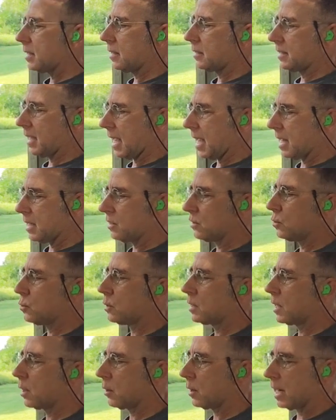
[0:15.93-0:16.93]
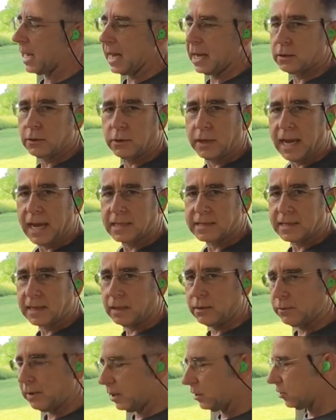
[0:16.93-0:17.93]
It's an A2 carry handle that has
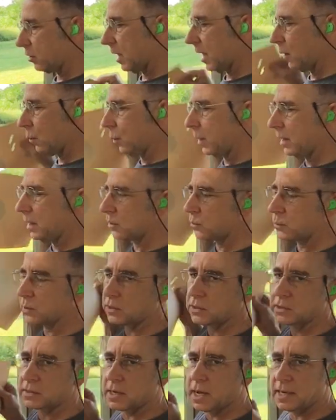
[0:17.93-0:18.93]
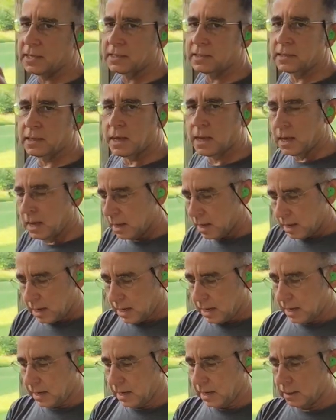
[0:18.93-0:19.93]
elevation and windage, which is nice.
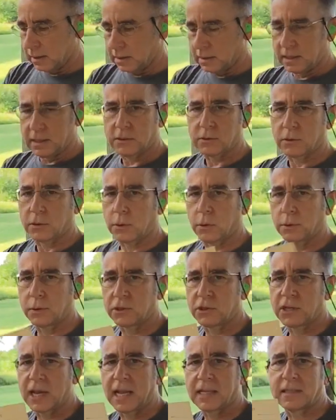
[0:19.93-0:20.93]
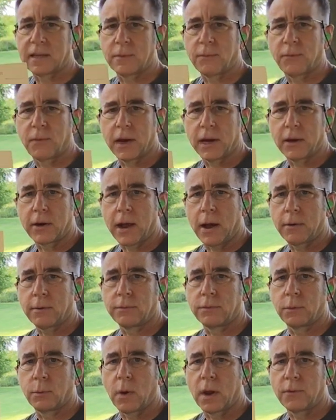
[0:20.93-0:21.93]
And these are the only shots I've fired out
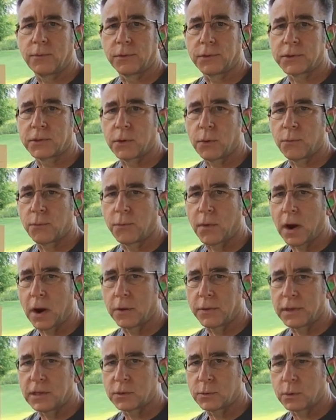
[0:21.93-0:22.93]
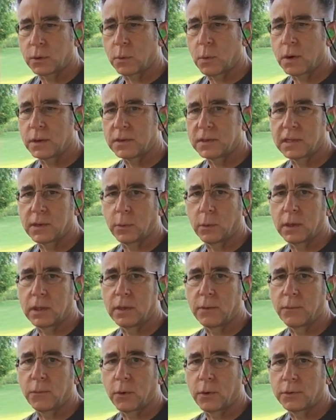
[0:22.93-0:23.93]
of the rifle so far. These were the ones that were in
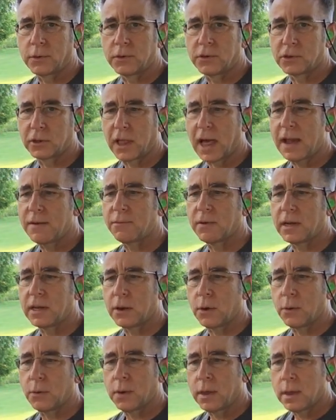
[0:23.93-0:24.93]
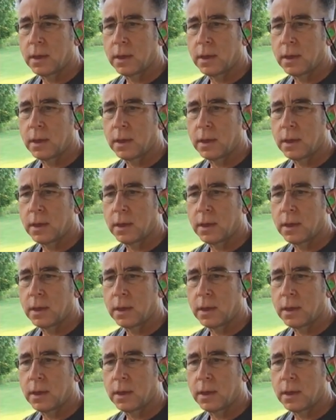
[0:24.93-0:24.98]
the 4th of July video,